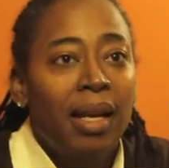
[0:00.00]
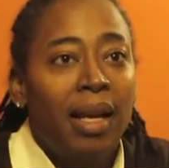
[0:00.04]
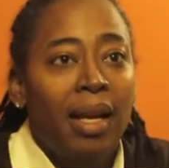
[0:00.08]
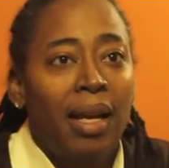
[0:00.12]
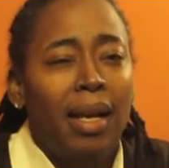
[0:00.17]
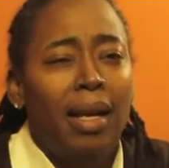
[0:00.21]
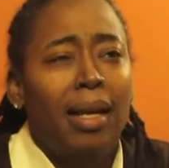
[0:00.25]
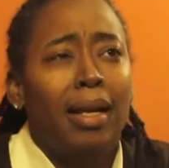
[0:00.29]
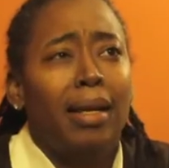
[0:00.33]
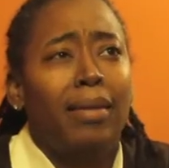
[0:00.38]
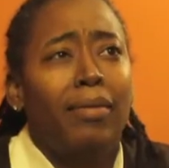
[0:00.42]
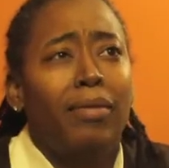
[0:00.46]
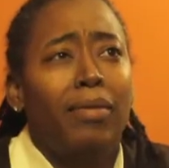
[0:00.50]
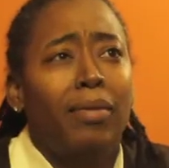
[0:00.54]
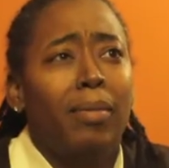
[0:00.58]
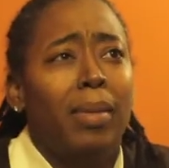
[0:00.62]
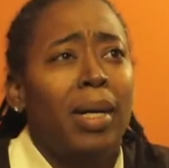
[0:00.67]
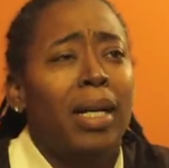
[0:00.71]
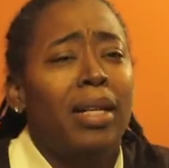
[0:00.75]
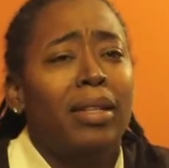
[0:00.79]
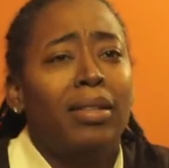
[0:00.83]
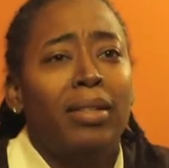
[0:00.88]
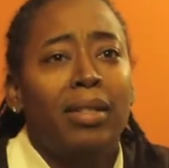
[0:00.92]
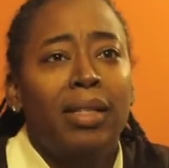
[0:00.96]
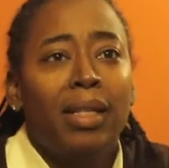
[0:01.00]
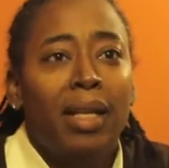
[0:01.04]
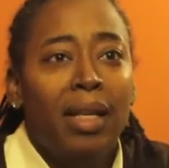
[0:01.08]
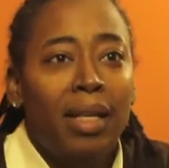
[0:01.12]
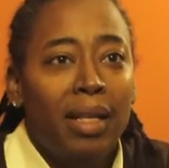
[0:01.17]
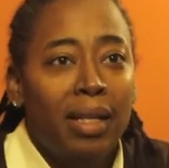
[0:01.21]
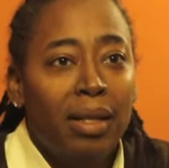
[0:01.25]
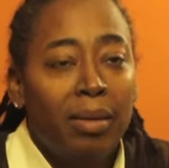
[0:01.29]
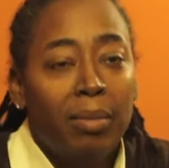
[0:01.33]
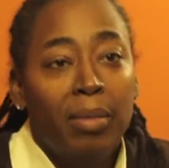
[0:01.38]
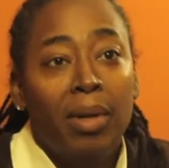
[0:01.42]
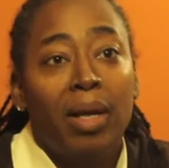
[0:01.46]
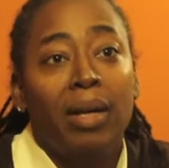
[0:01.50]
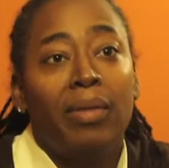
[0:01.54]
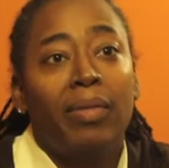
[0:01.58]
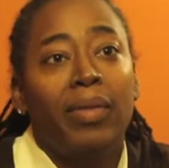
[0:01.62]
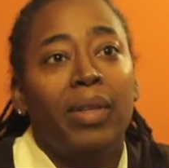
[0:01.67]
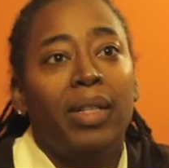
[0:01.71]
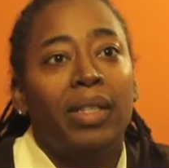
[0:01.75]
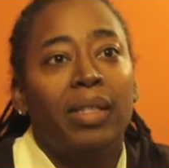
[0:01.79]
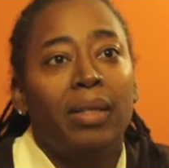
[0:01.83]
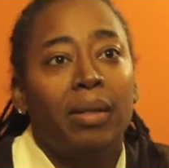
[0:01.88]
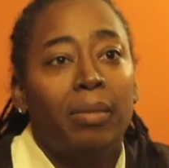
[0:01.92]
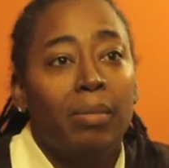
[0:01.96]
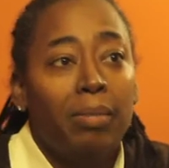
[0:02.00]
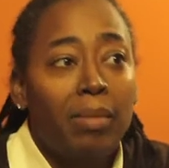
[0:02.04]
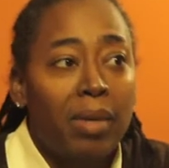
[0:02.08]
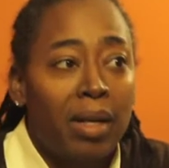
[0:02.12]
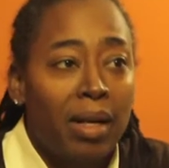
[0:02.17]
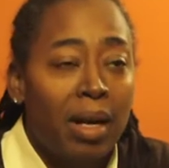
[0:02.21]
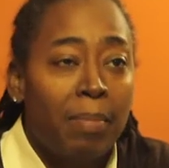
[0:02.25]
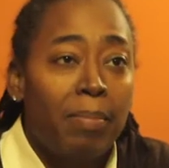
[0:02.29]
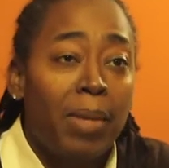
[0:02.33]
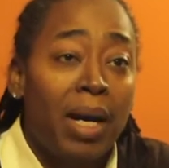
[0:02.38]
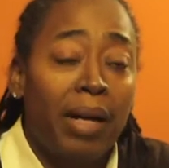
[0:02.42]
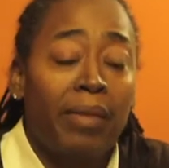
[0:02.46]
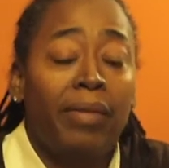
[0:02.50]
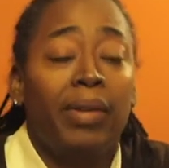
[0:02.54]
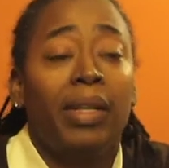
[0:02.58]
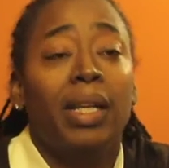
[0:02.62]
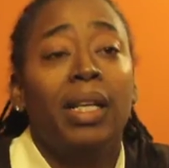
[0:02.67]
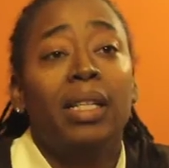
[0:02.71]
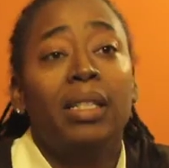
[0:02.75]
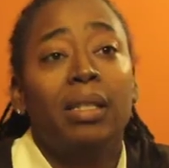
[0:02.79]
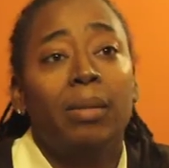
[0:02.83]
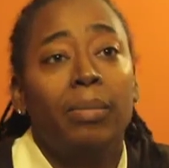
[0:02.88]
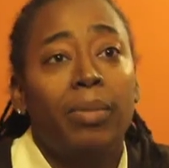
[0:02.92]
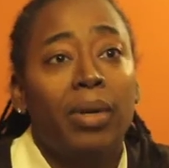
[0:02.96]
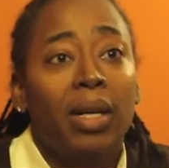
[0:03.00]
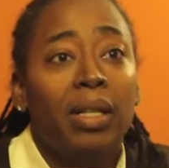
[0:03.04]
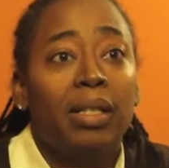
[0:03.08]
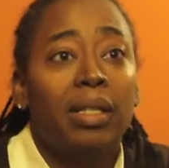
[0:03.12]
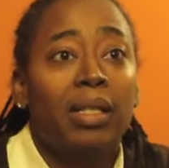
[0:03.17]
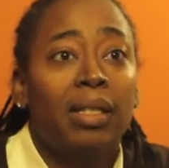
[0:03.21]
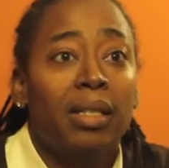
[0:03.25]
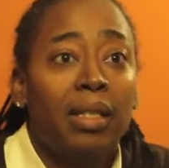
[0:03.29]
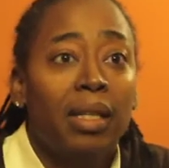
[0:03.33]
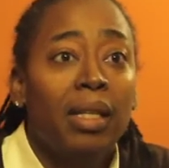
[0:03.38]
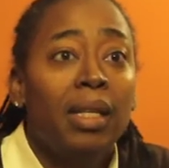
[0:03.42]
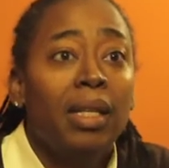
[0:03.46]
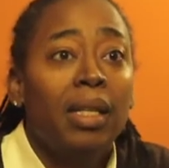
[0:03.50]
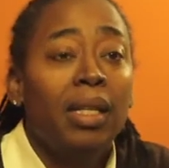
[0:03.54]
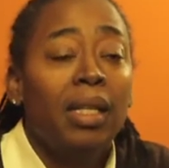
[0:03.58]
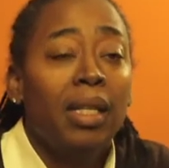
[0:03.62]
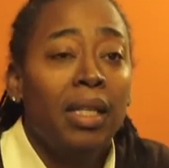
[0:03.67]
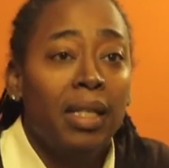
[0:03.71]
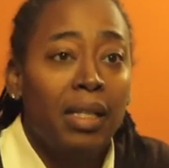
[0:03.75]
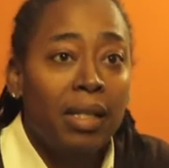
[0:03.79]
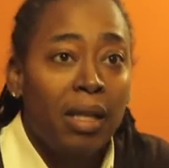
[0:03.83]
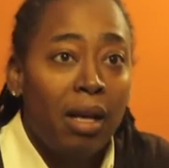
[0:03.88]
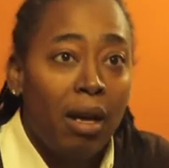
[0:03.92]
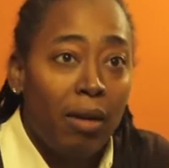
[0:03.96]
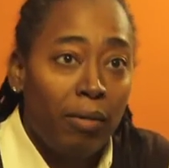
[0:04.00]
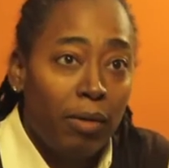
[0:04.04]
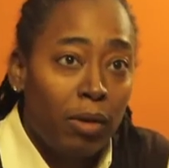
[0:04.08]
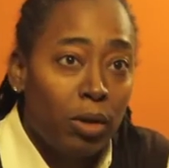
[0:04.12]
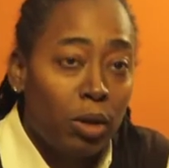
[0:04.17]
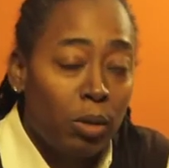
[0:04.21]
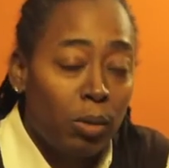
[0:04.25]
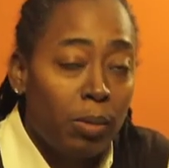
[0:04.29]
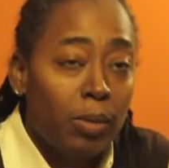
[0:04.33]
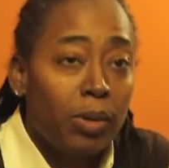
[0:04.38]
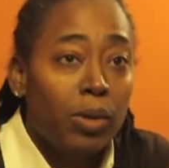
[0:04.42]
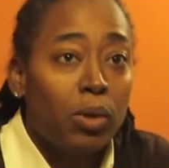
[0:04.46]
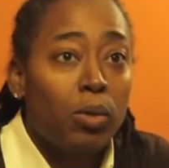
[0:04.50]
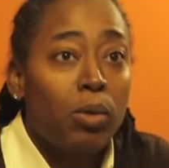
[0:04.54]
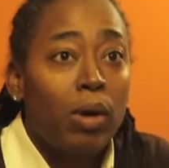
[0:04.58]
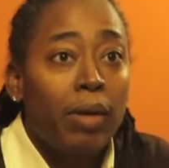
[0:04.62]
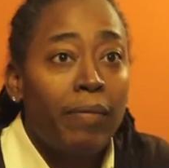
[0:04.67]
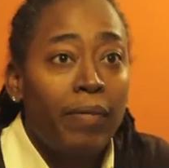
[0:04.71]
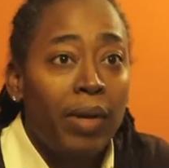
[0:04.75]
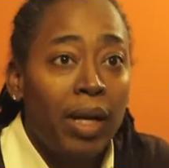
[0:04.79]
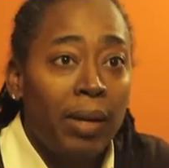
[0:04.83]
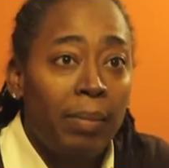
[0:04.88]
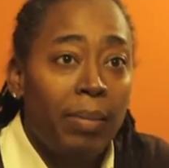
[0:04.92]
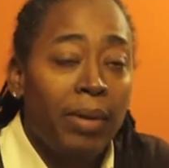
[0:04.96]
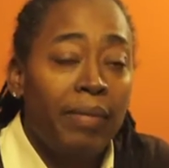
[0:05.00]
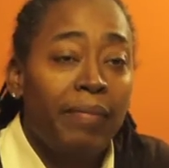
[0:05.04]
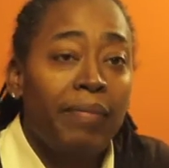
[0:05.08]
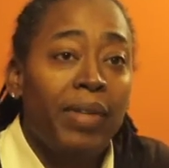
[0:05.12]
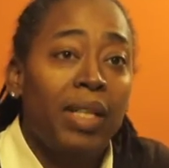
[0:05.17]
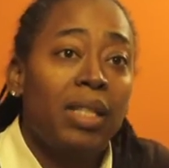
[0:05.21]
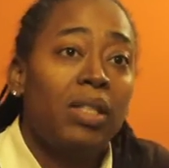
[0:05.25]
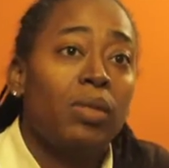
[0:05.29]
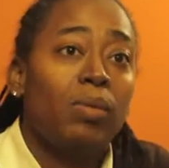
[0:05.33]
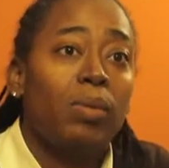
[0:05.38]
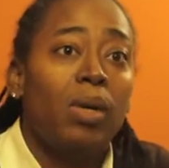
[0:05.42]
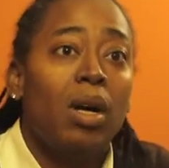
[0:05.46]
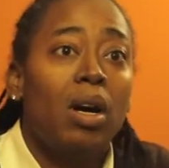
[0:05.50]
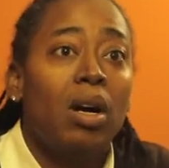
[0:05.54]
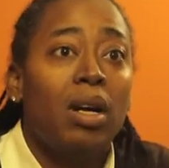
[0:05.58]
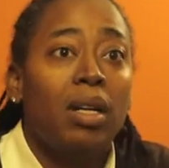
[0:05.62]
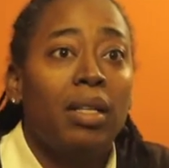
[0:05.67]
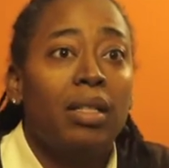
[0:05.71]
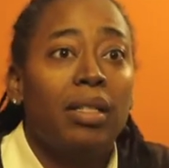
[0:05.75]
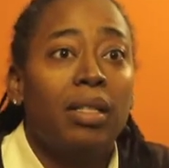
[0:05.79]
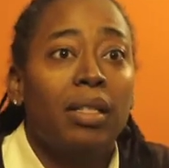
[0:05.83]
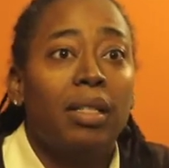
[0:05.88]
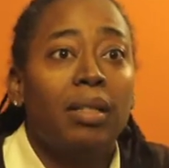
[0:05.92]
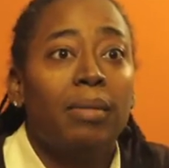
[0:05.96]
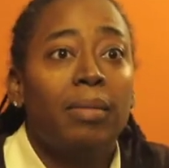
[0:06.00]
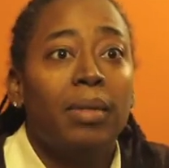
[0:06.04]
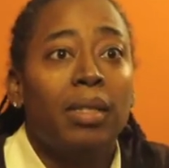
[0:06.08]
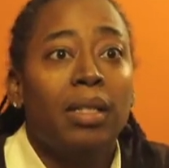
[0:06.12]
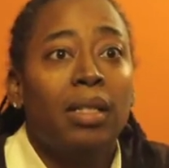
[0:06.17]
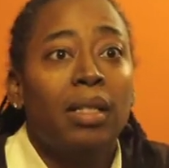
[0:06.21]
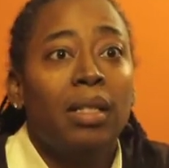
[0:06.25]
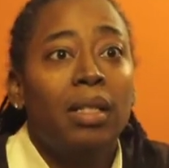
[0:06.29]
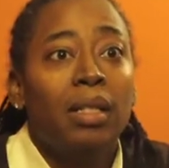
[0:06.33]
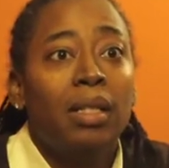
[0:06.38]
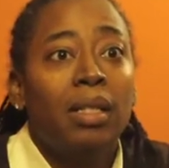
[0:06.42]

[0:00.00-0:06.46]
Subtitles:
And from my understanding, the modification process is to help those people who have been faced with hardships.